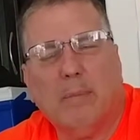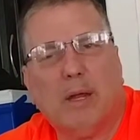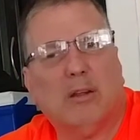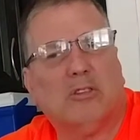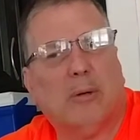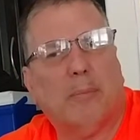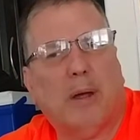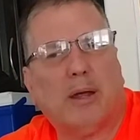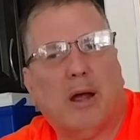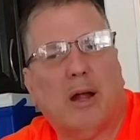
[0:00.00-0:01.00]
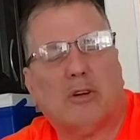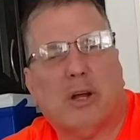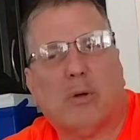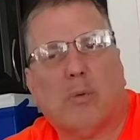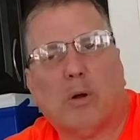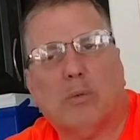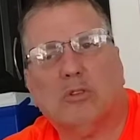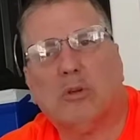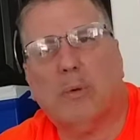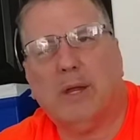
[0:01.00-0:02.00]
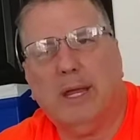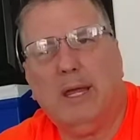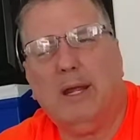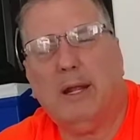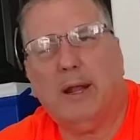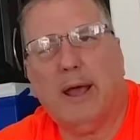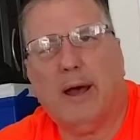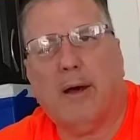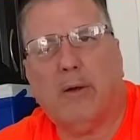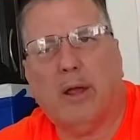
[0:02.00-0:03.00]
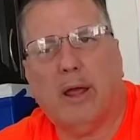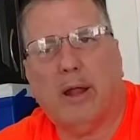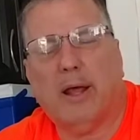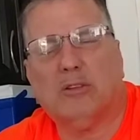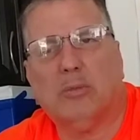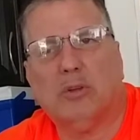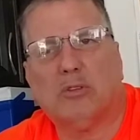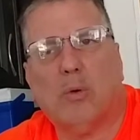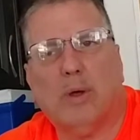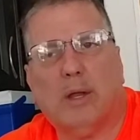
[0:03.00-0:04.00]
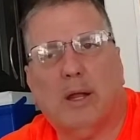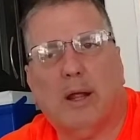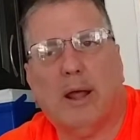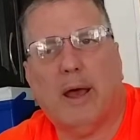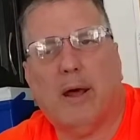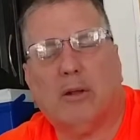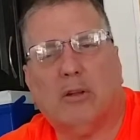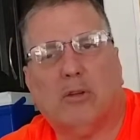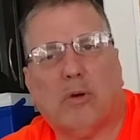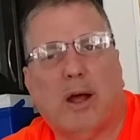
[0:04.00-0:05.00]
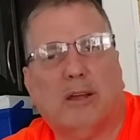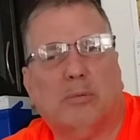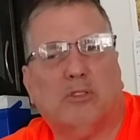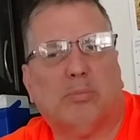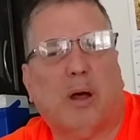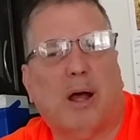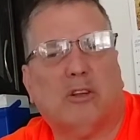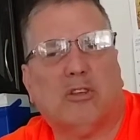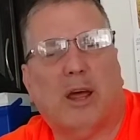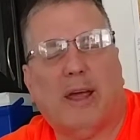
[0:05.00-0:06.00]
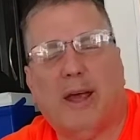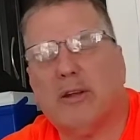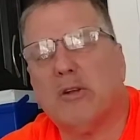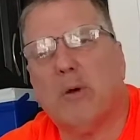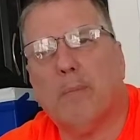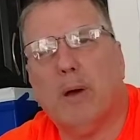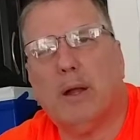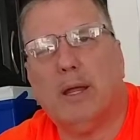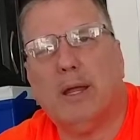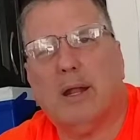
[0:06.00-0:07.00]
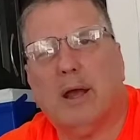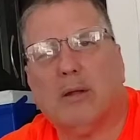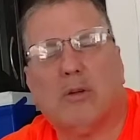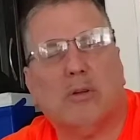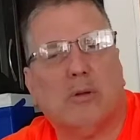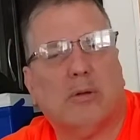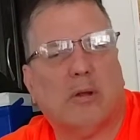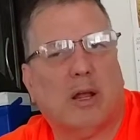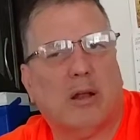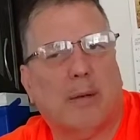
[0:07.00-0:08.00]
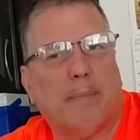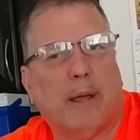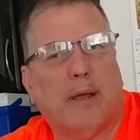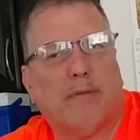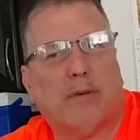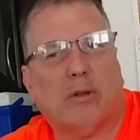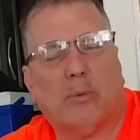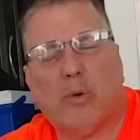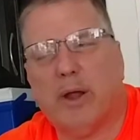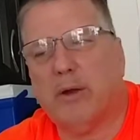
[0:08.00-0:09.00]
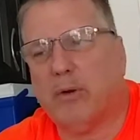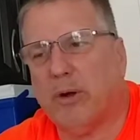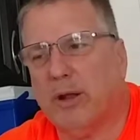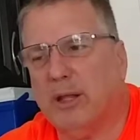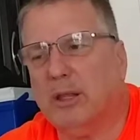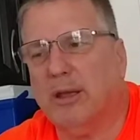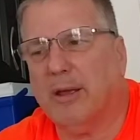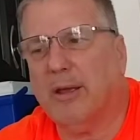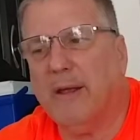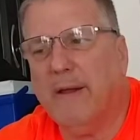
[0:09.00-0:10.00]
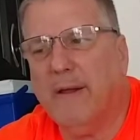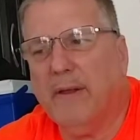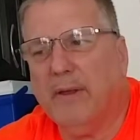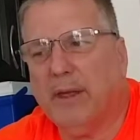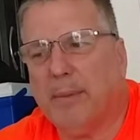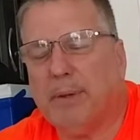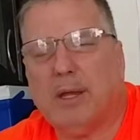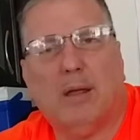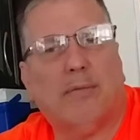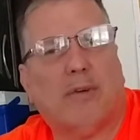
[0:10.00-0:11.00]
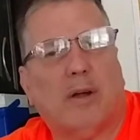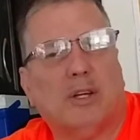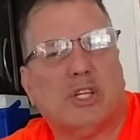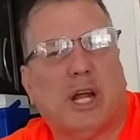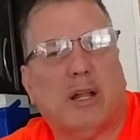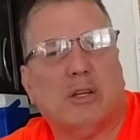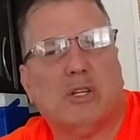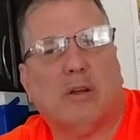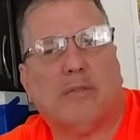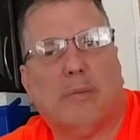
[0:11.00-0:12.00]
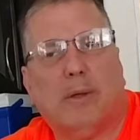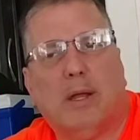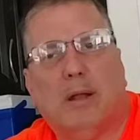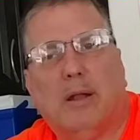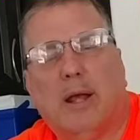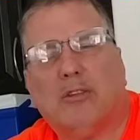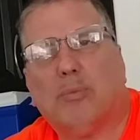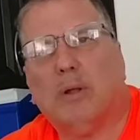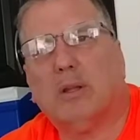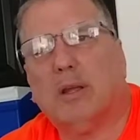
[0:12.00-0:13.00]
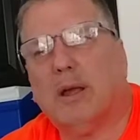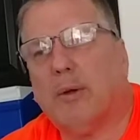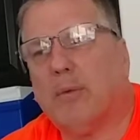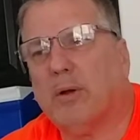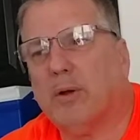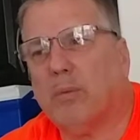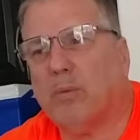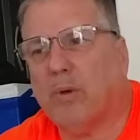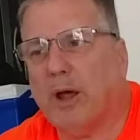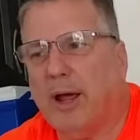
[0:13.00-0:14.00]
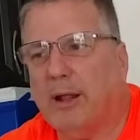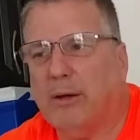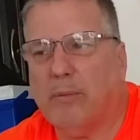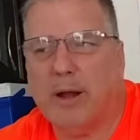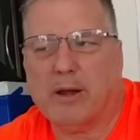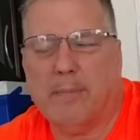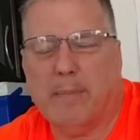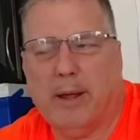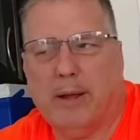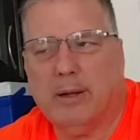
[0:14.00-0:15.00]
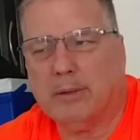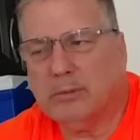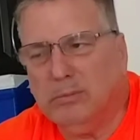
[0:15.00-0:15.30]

because some of my contract work was going in and out, and as it was going in and out, the dry spots I had no money and I couldn't end up paying for the rent or anything. That became very challenging for me, and that's one thing I highly recommend